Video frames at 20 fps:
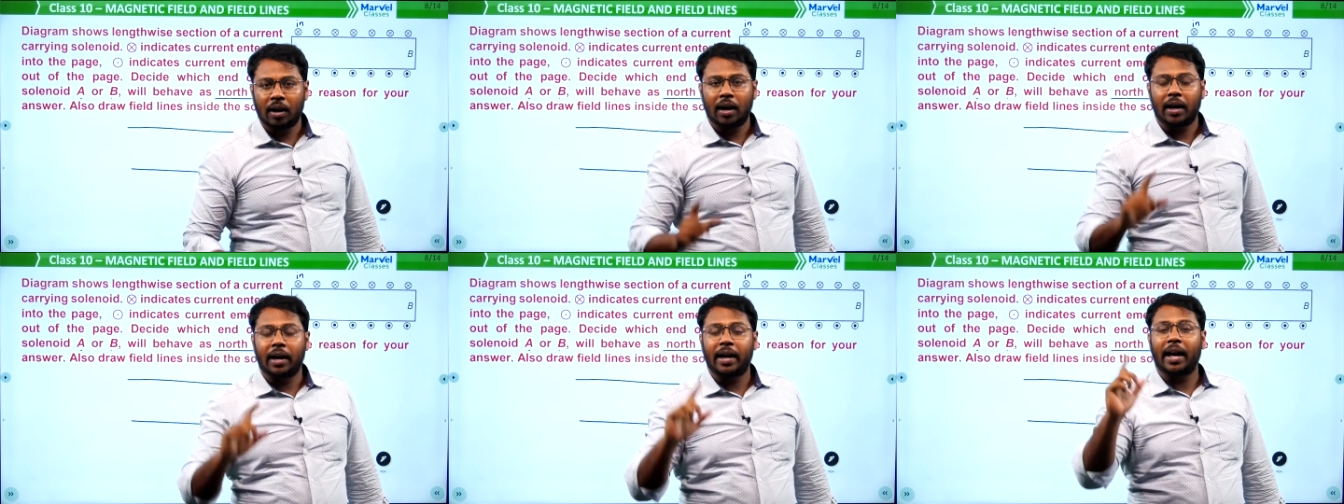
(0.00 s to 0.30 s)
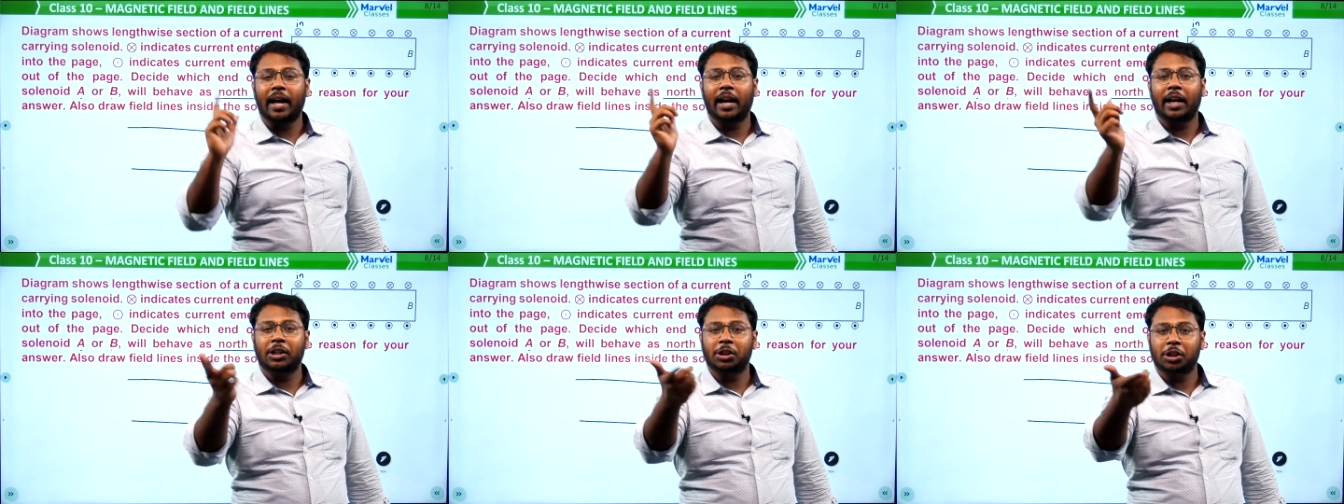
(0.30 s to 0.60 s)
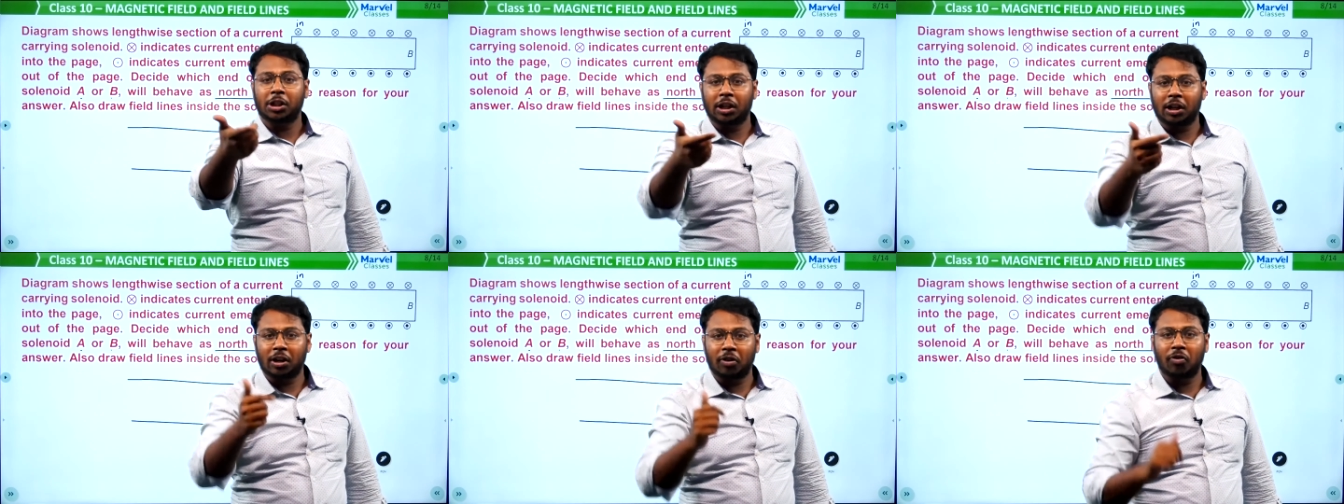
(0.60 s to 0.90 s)

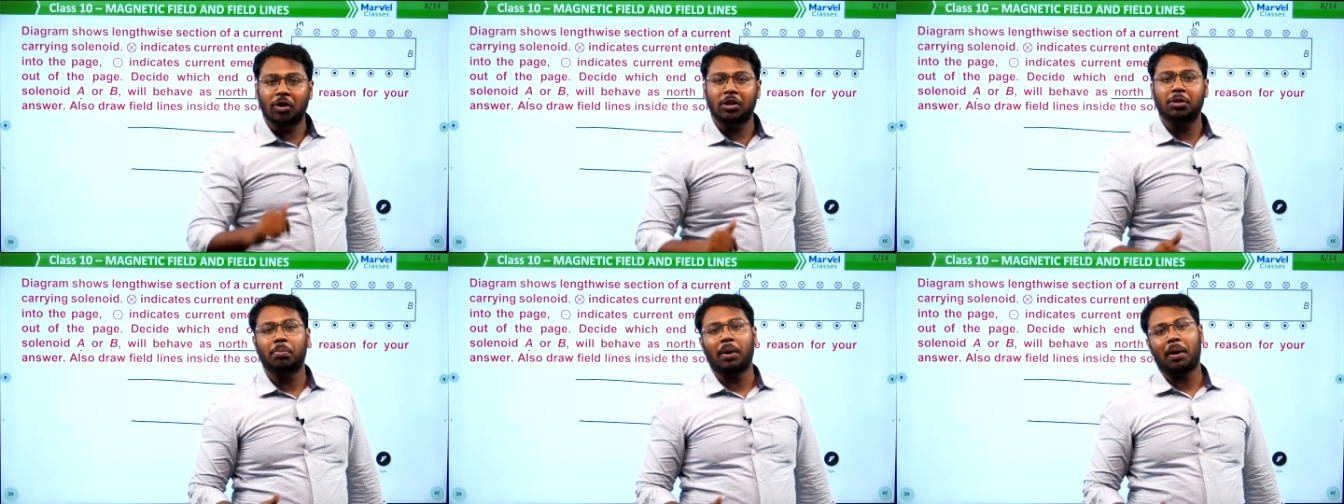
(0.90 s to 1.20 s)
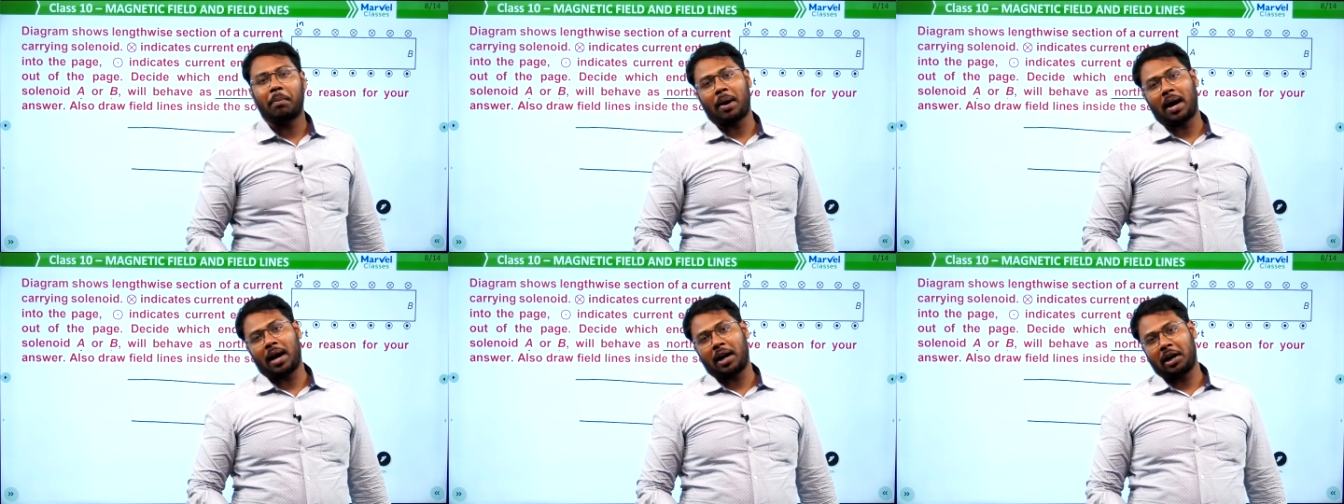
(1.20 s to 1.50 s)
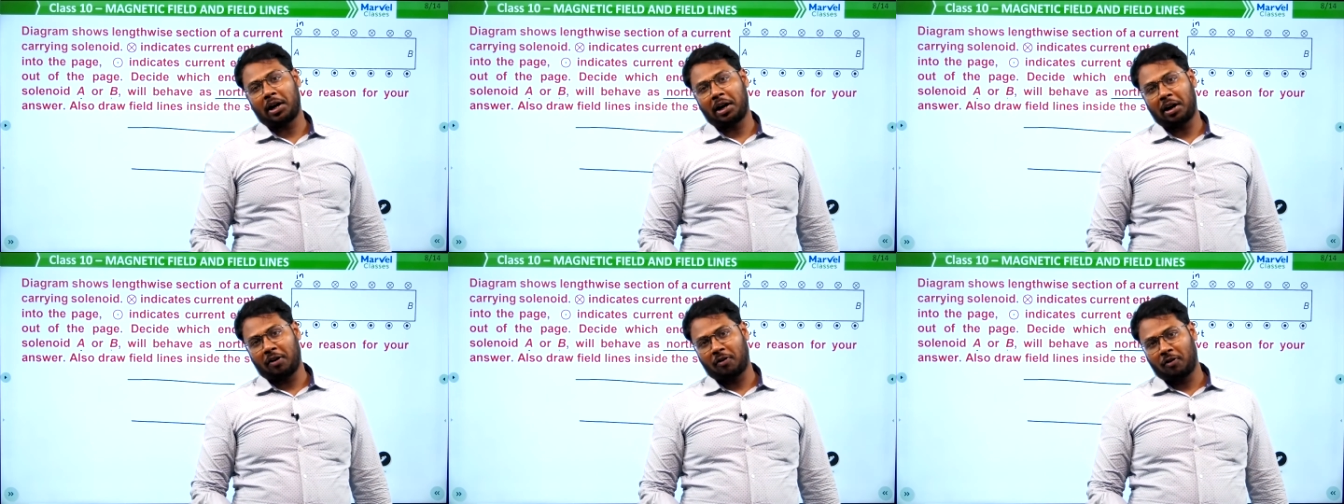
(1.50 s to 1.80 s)
direction in which my
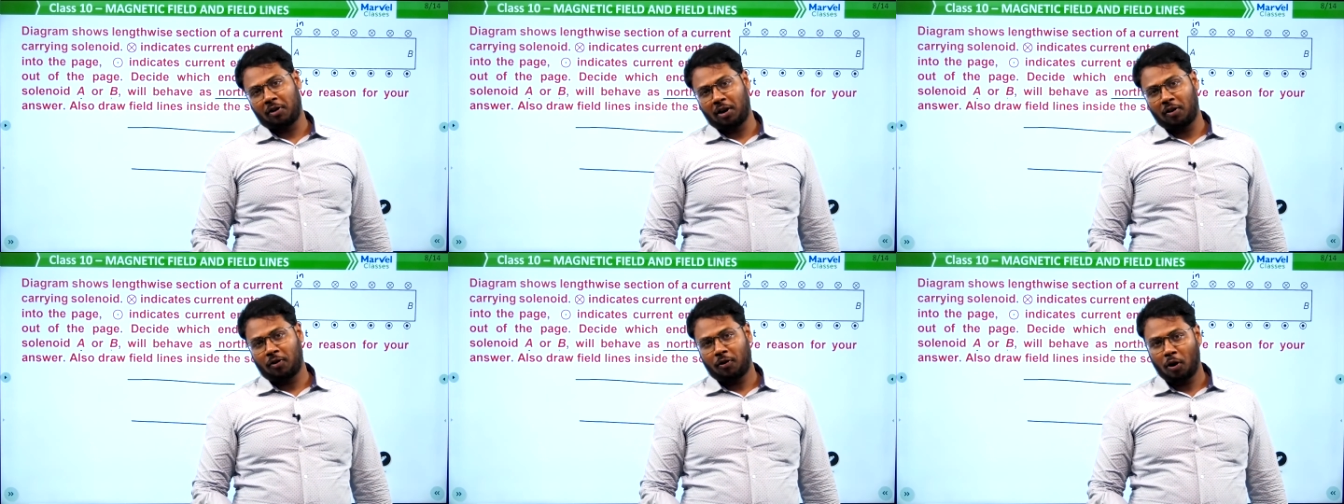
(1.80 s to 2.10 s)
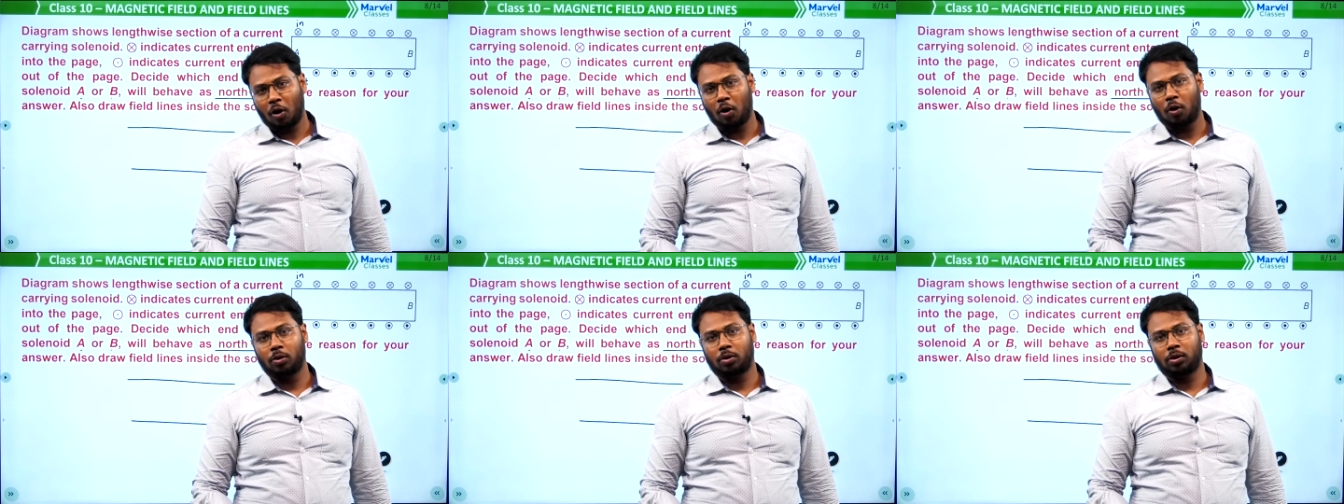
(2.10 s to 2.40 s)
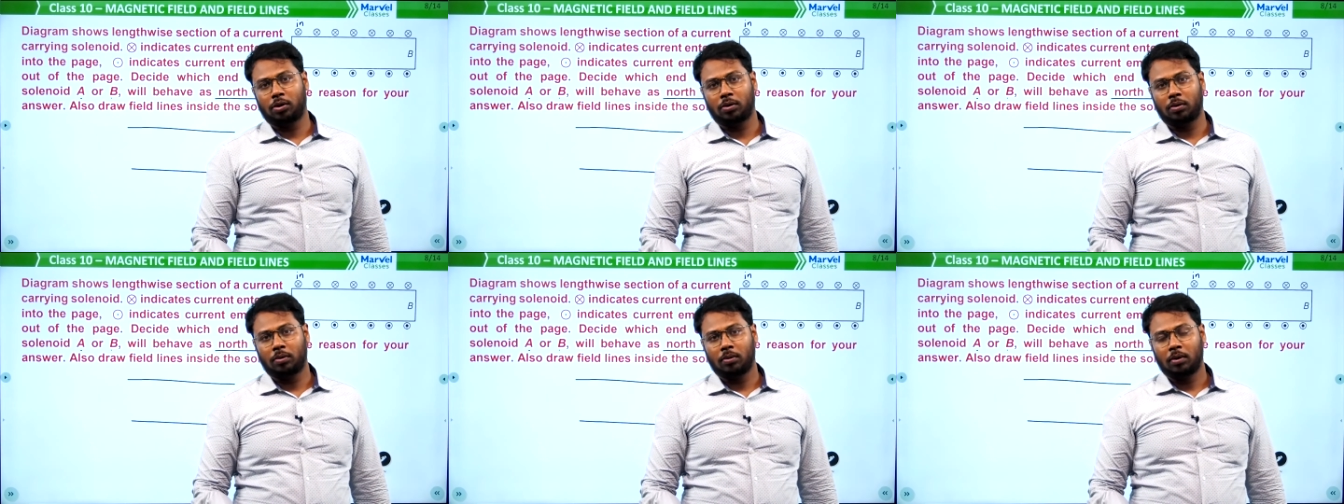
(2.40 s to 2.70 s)
magnetic field flows.